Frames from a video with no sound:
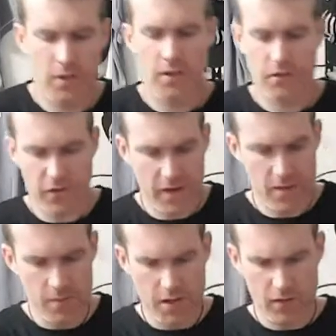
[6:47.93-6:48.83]
find the
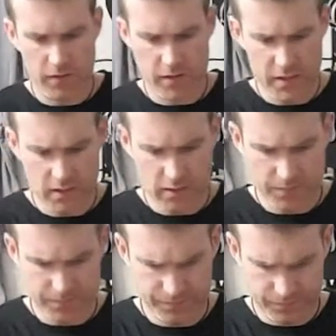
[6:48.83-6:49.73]
middle of this.
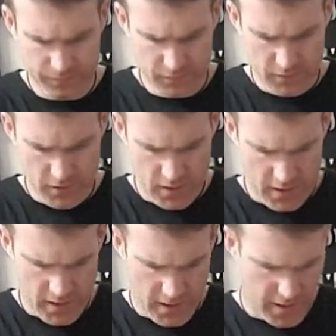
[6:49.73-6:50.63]

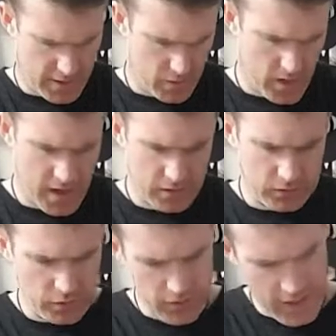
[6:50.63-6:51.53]
And the way I'll
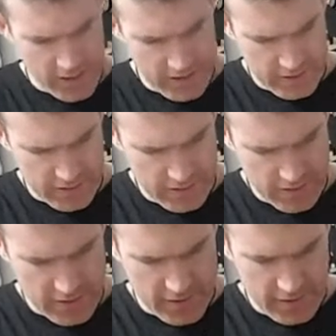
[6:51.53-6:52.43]
do that is,
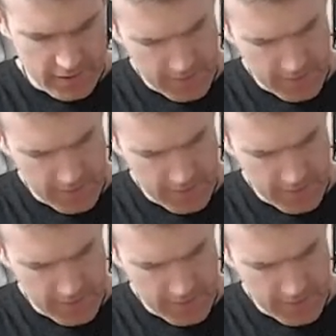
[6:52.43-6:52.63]
it's a little